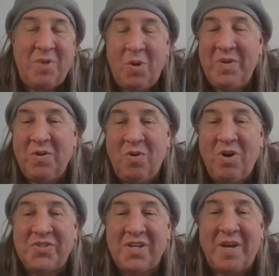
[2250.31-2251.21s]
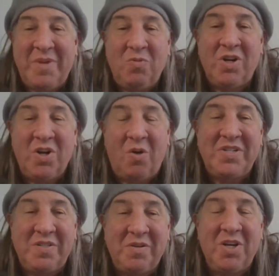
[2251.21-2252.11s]
I'm hoping it works. I mean, we're
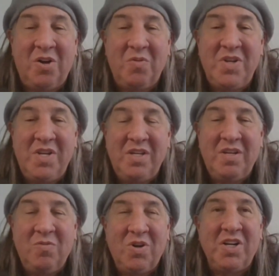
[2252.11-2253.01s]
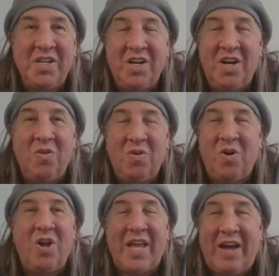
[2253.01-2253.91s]
going to go we're going to go
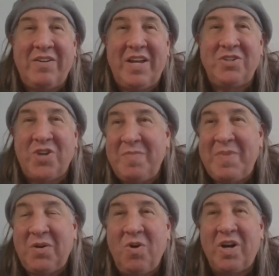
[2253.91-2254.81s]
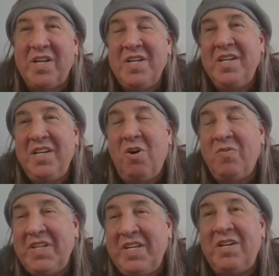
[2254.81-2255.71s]
all out and try to make it work. You know,
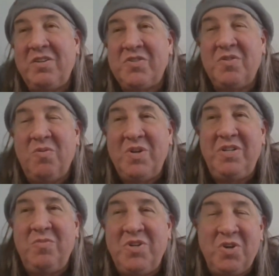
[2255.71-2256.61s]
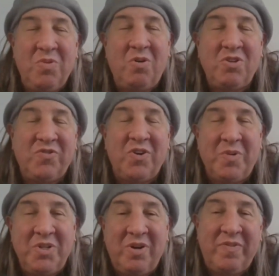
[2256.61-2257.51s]
over the years, when you, when you're a brokerage
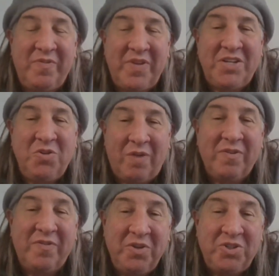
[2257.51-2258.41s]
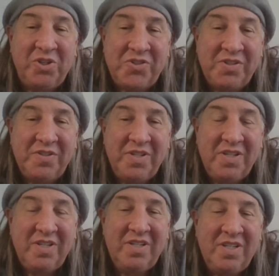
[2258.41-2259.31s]
firm and you have and you offer futures,
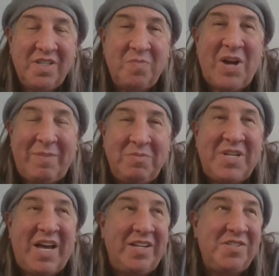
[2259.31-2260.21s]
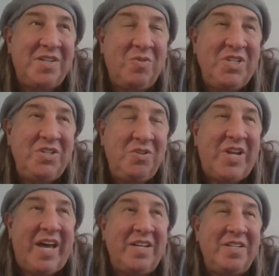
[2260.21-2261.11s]
the problem, Ty, is that when you do
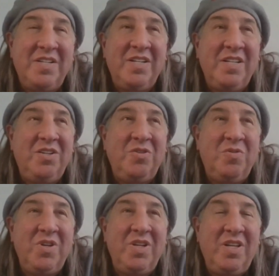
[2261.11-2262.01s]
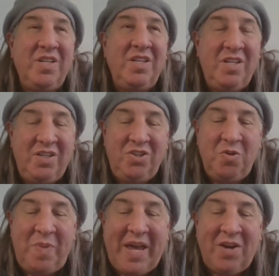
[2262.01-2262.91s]
that, you
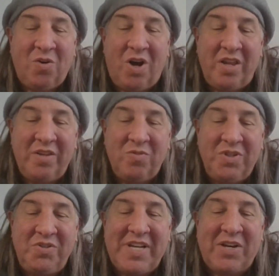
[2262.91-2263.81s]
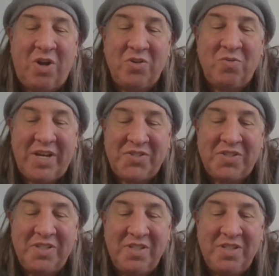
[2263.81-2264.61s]
you pay all the you take all the risk,